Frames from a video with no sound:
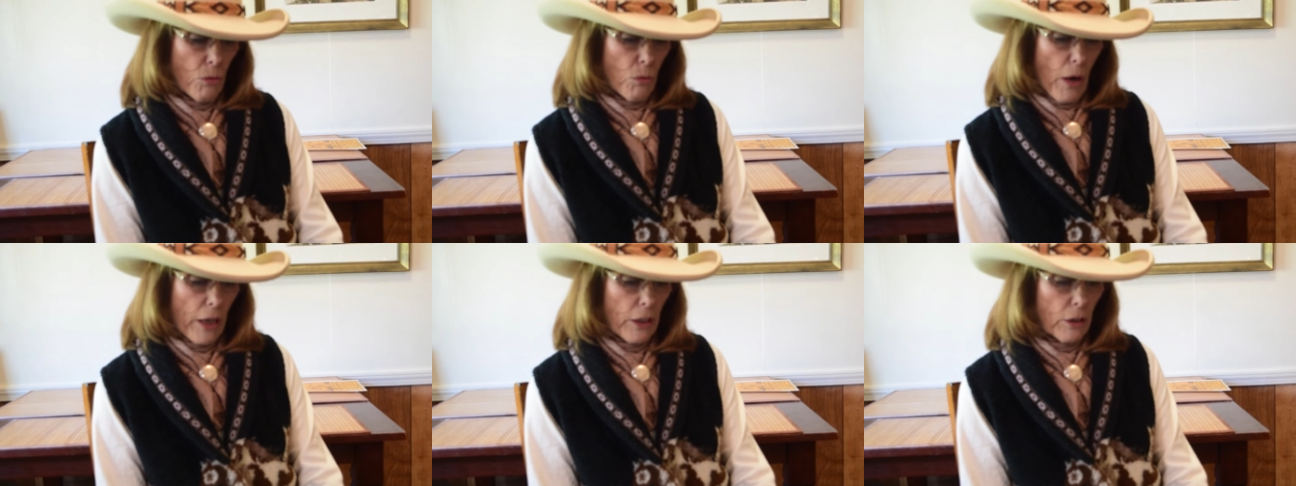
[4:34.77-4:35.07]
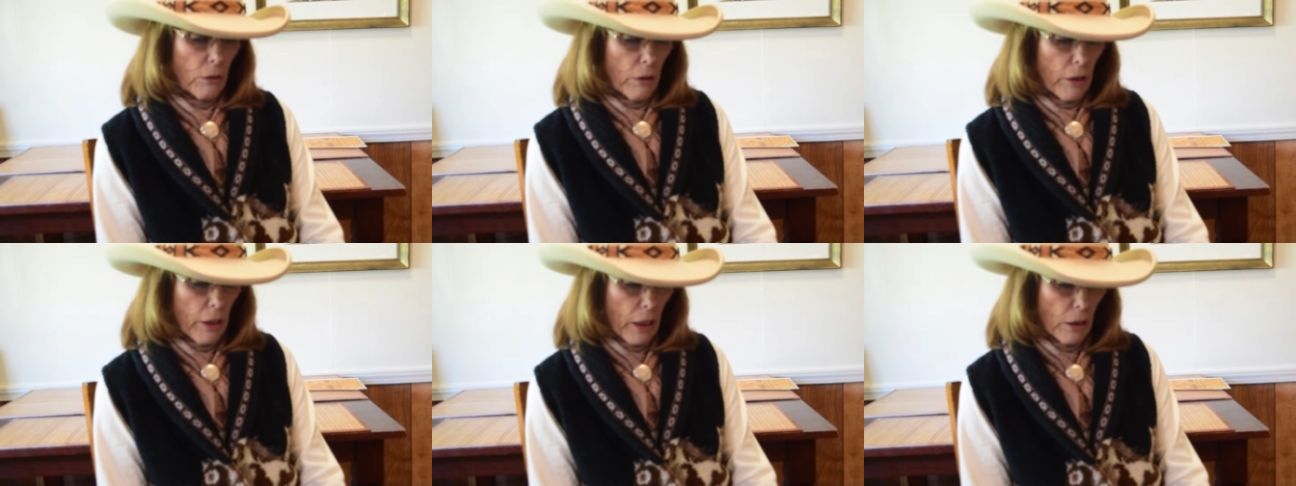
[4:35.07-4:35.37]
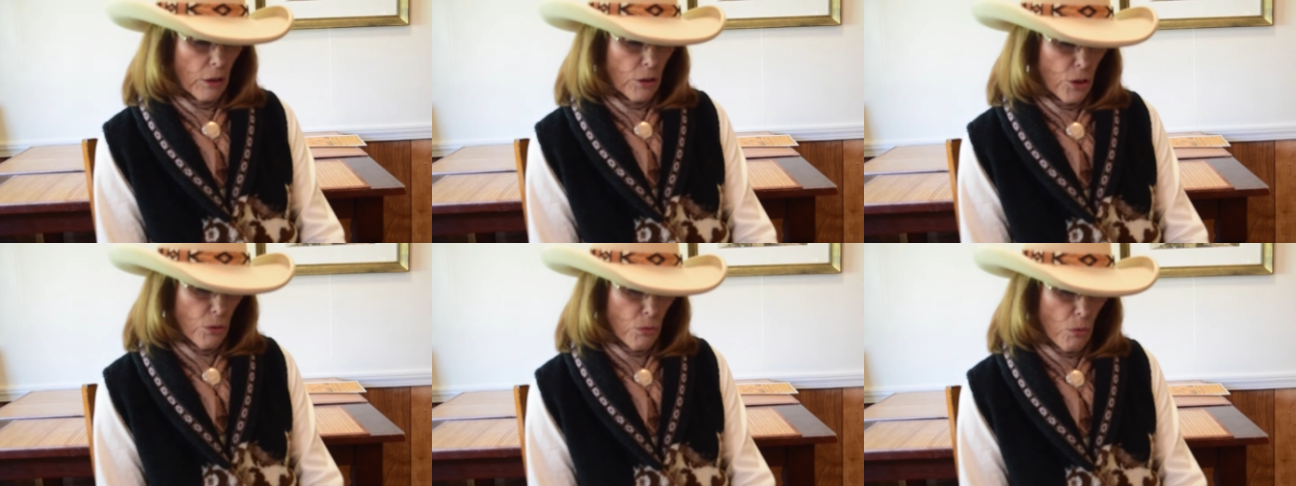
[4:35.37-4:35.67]

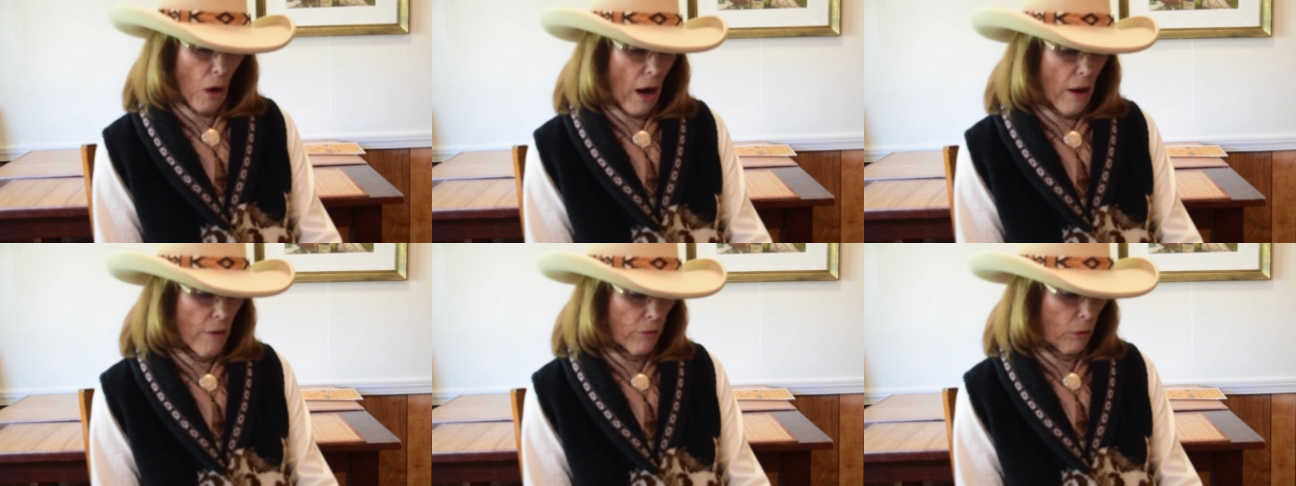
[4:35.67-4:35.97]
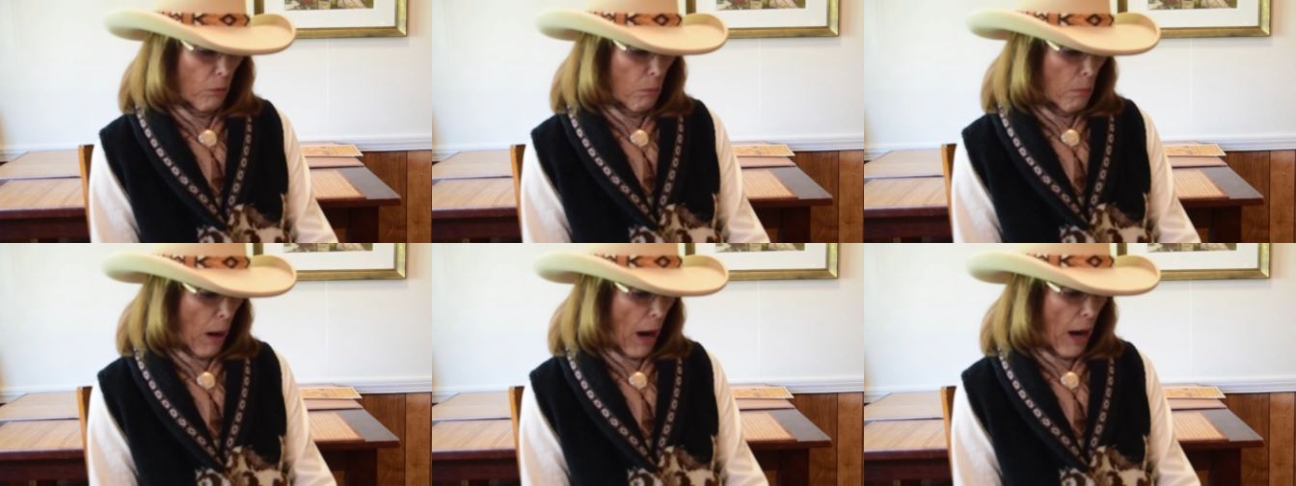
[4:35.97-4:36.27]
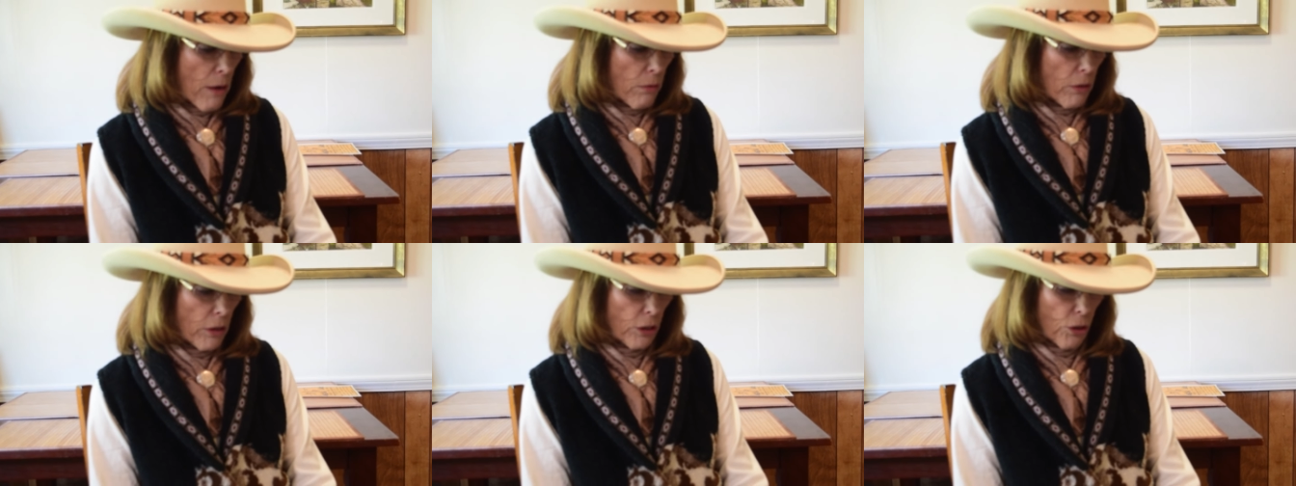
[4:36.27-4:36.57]
rhetoric to rival
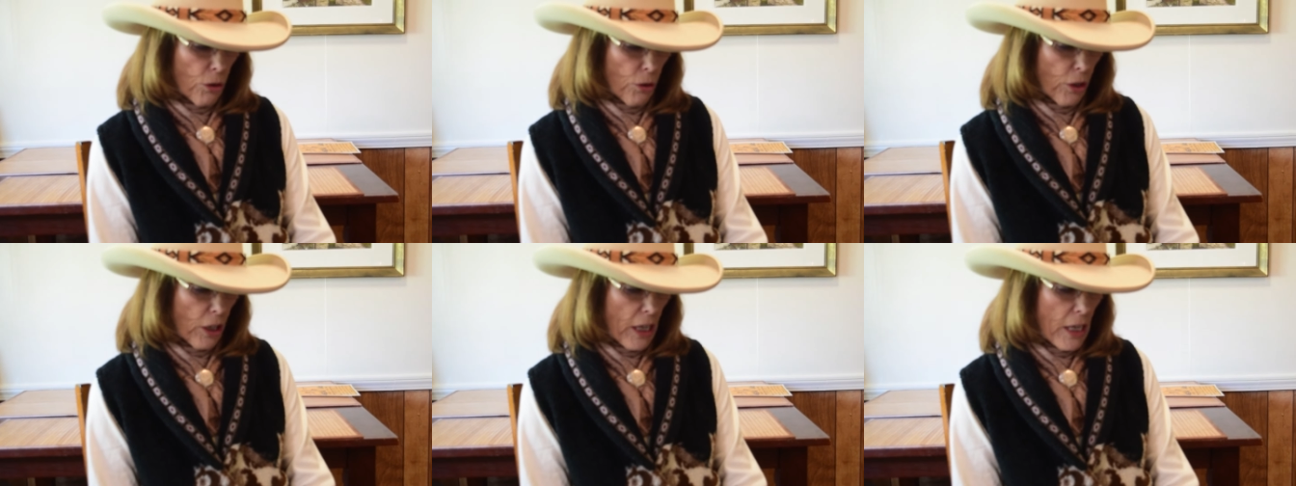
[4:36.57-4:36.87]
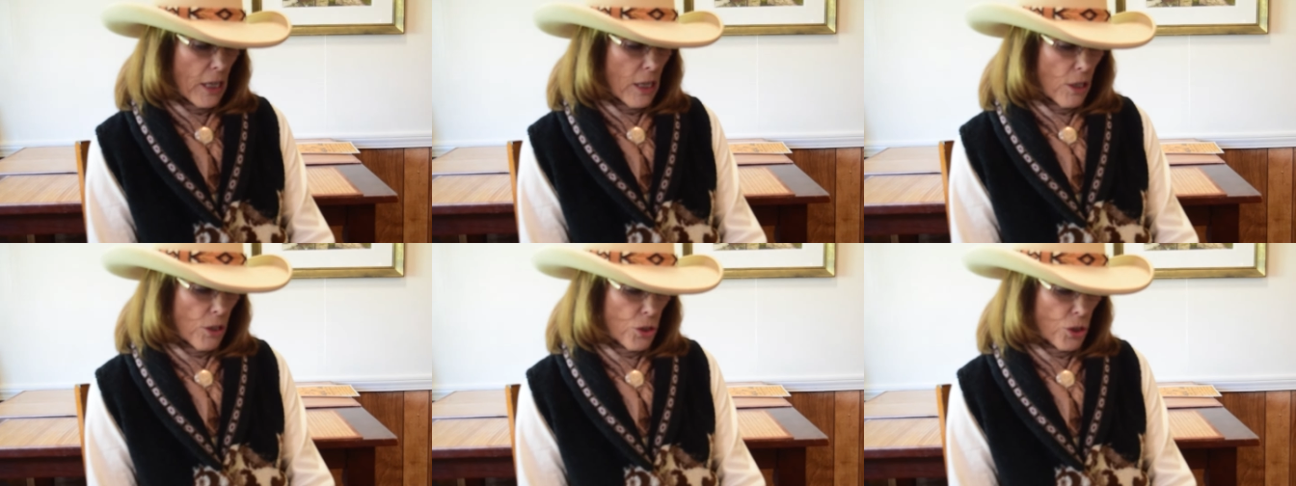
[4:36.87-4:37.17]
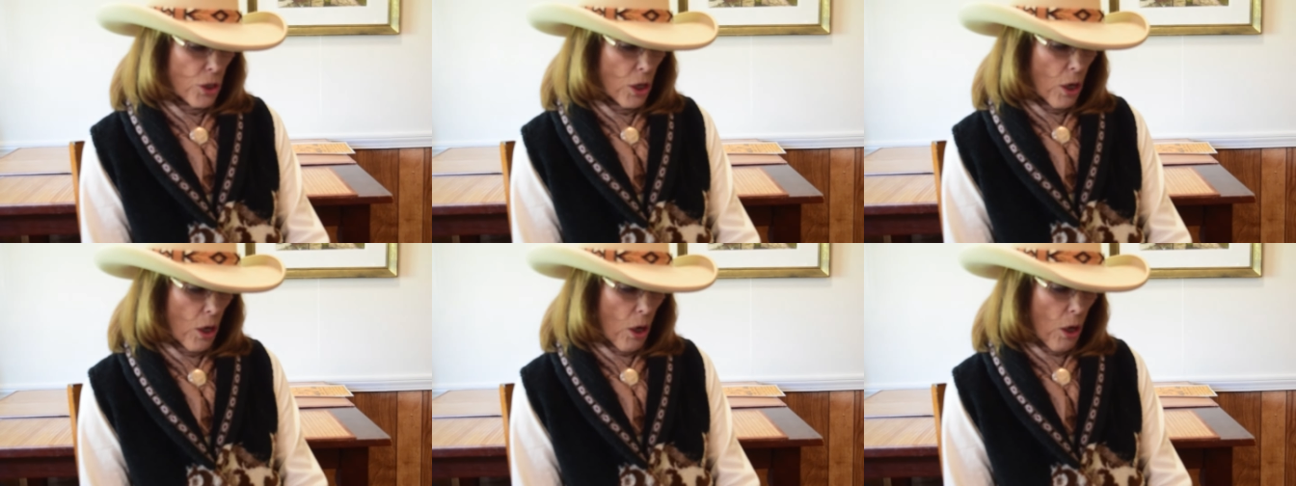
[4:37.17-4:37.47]
Byron or
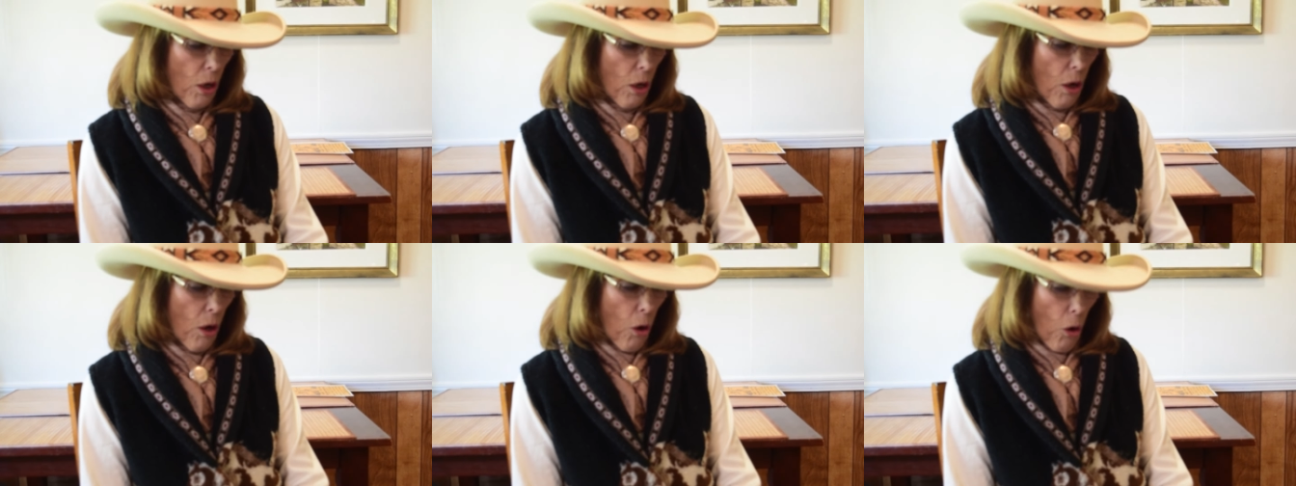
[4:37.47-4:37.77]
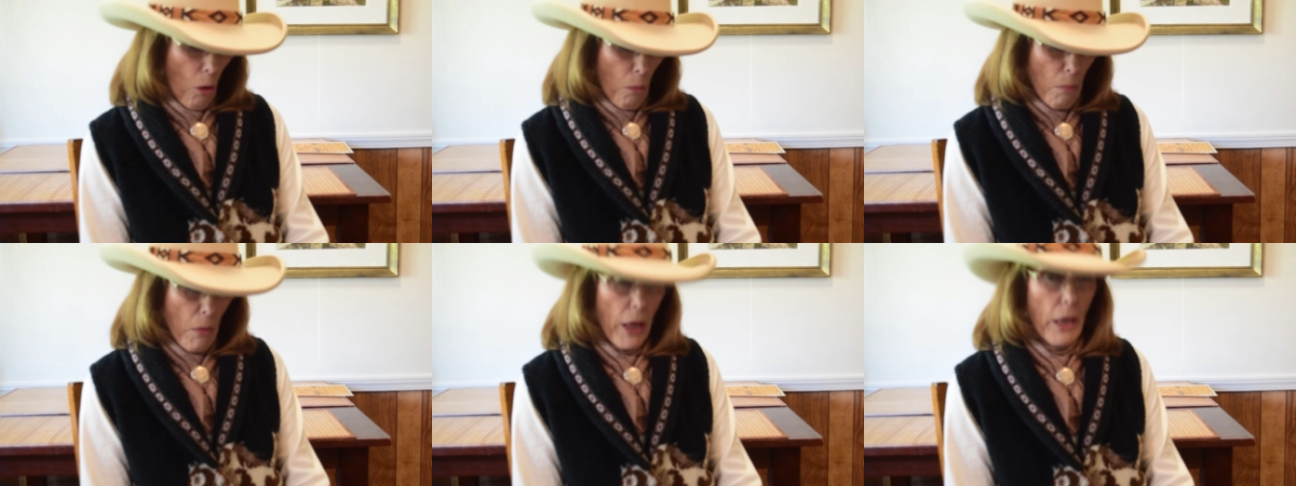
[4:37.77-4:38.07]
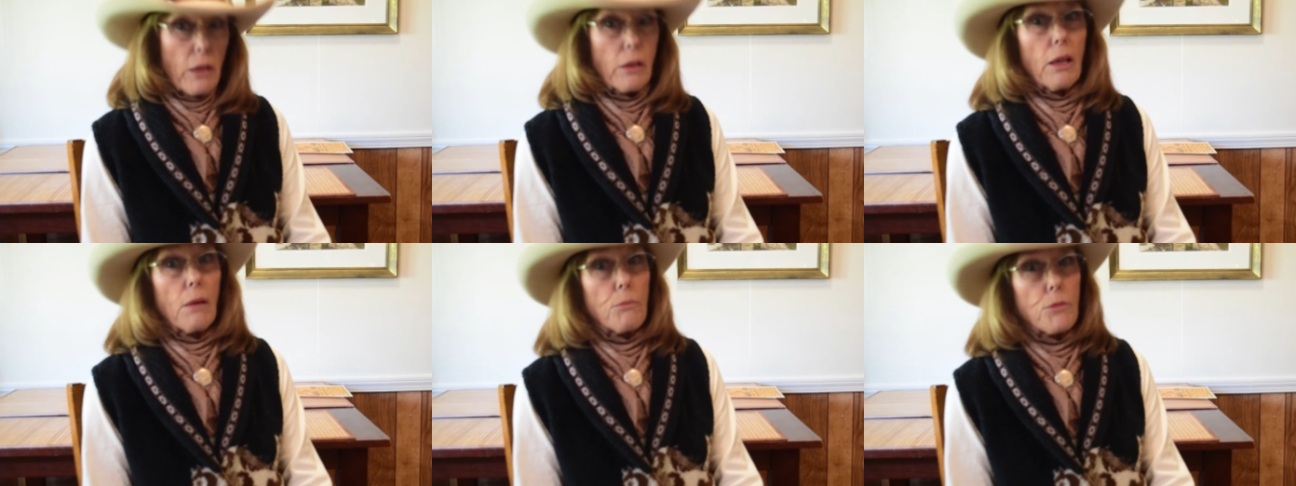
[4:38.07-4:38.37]
Keats, or
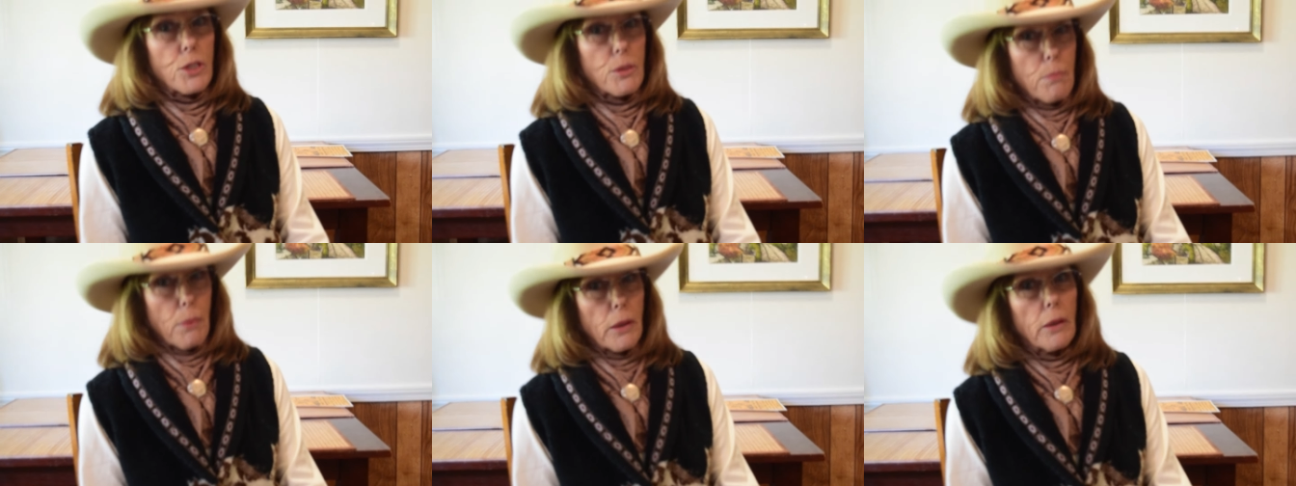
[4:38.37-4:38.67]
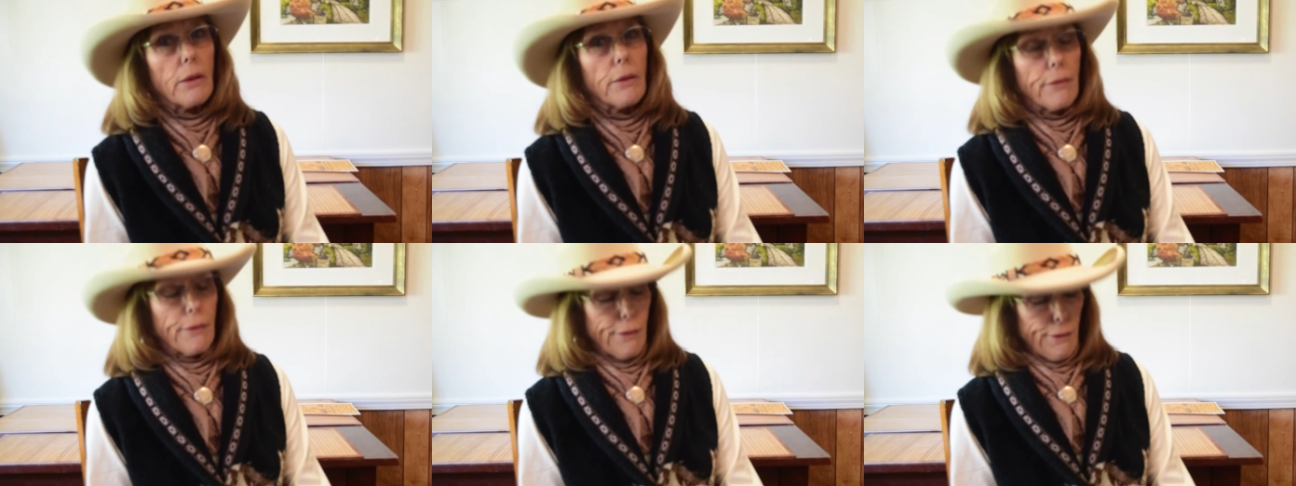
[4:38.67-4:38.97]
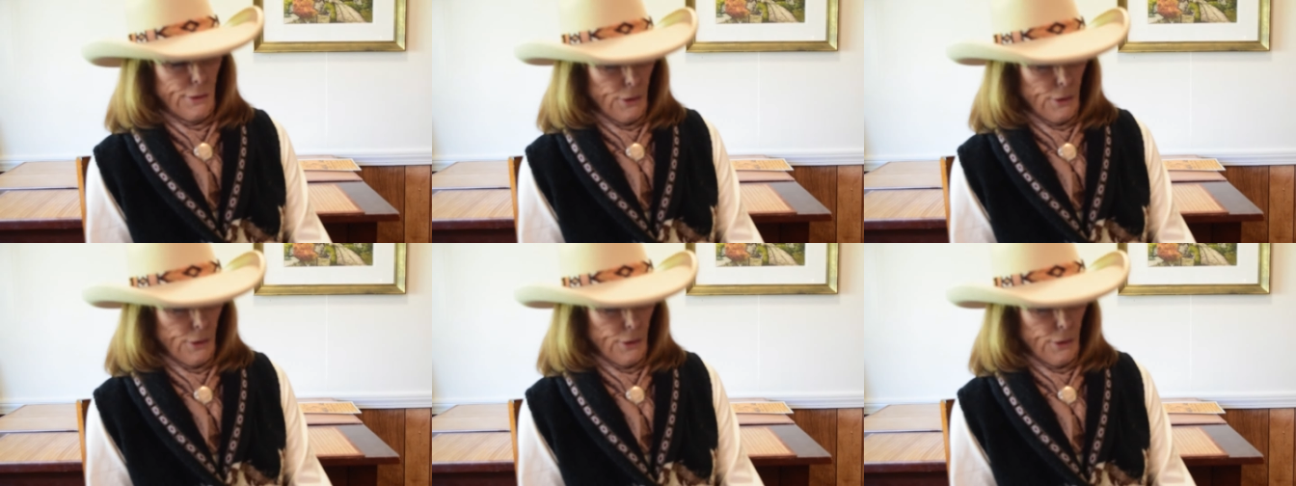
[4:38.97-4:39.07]
make them spin in their